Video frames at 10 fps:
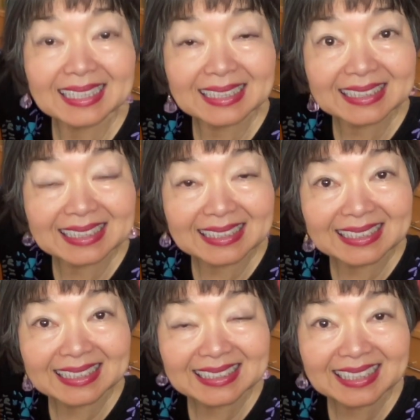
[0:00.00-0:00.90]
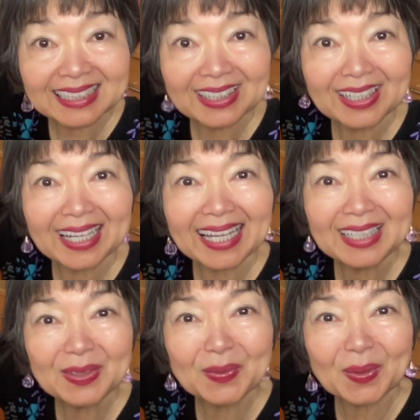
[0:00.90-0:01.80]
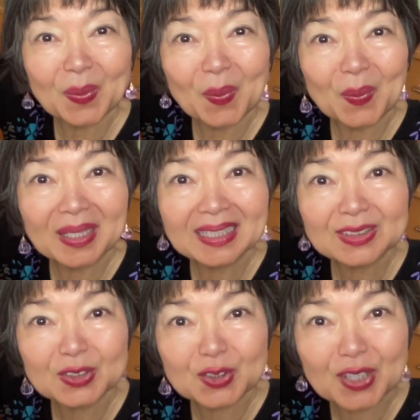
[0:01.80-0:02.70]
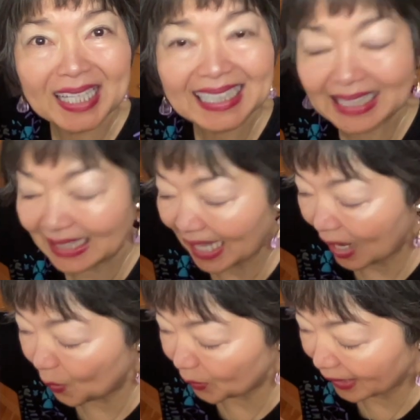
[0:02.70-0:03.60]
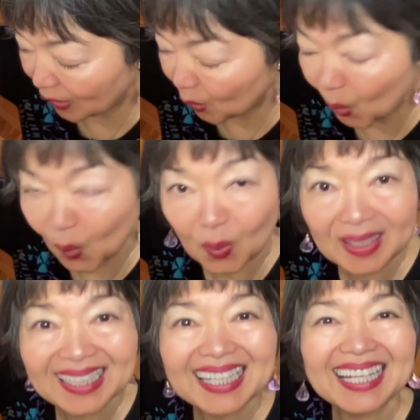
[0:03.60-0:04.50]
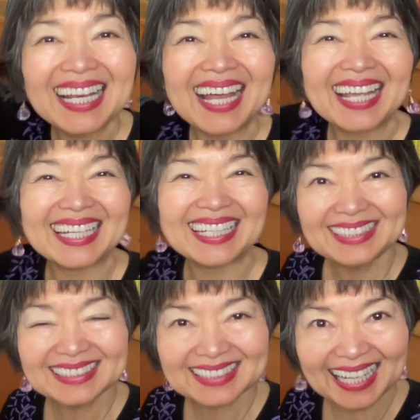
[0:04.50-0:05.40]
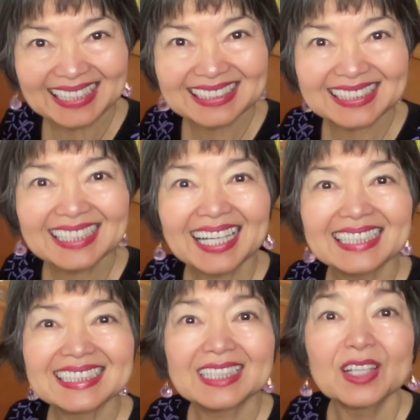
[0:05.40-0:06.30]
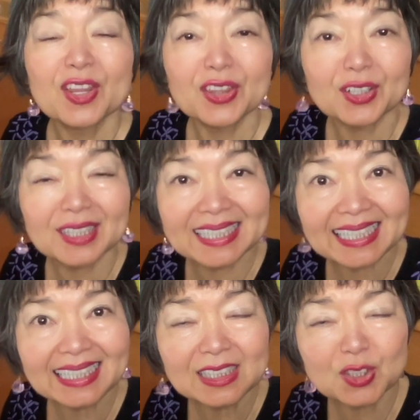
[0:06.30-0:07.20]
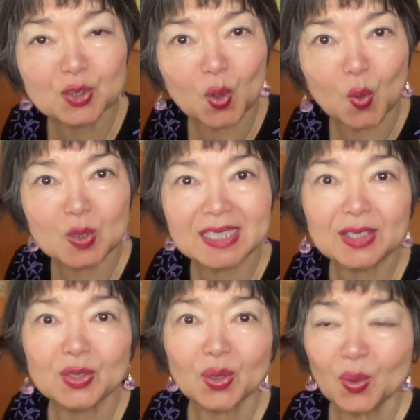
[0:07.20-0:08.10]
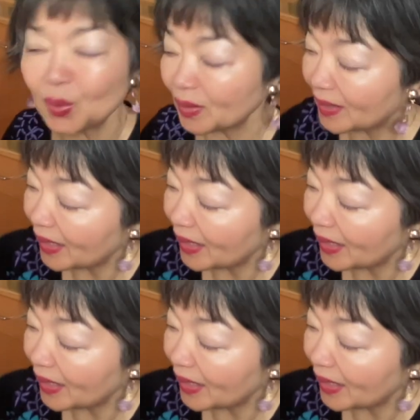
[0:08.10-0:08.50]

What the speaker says: in the center, and you're going straight down and long line. This kanji has got 13 strokes in total.